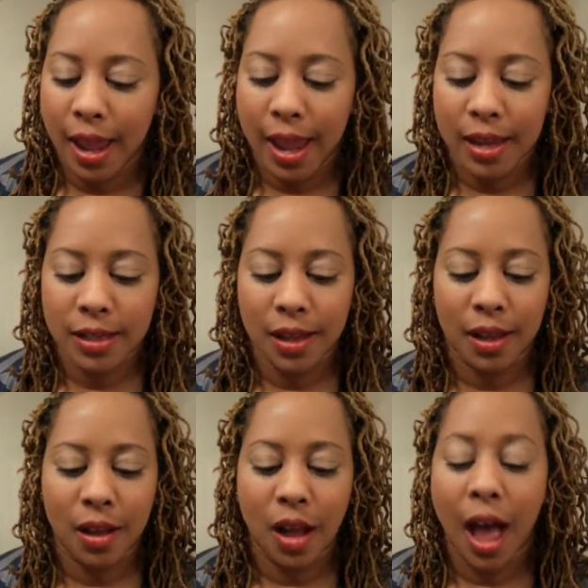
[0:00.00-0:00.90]
And
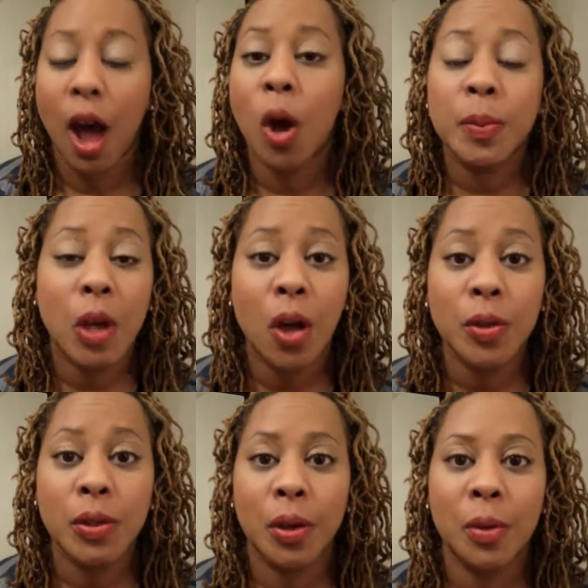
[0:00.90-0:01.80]
I hope to
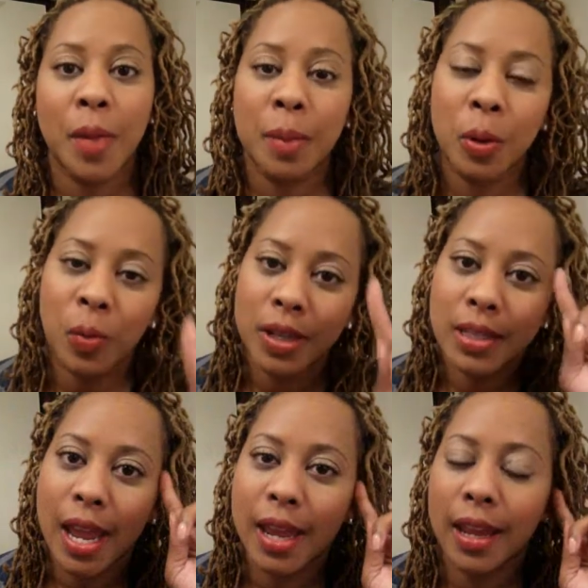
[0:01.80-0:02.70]
also maybe one
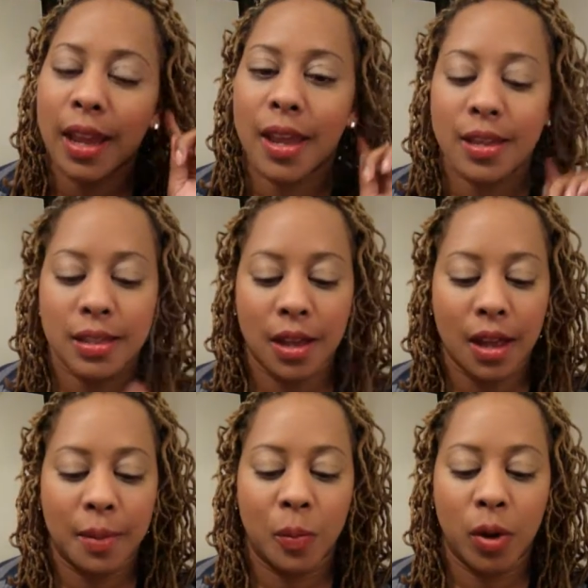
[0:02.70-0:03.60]
day get
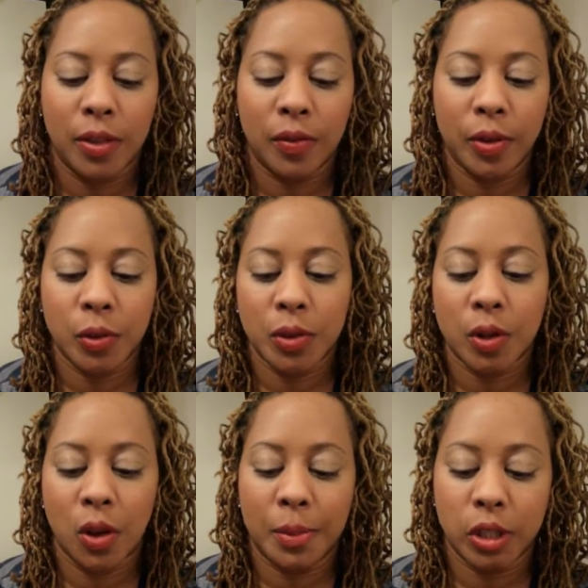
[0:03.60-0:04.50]
one of the filters
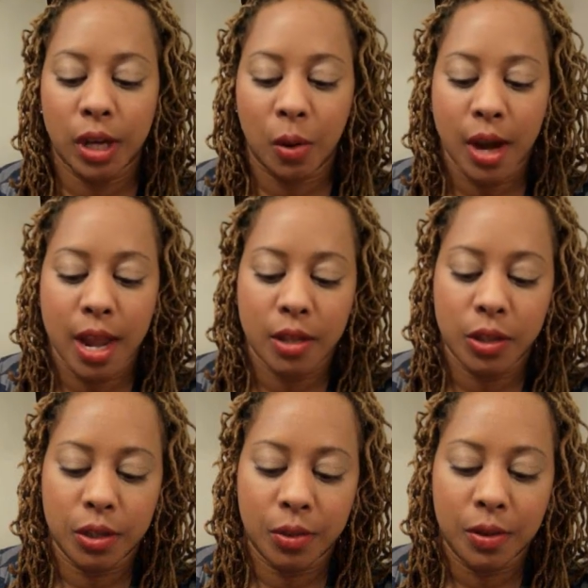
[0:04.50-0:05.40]
to go on my shower head
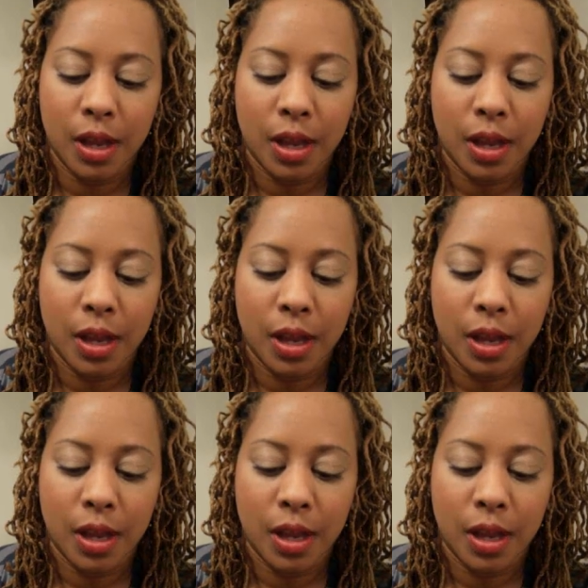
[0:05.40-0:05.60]
too.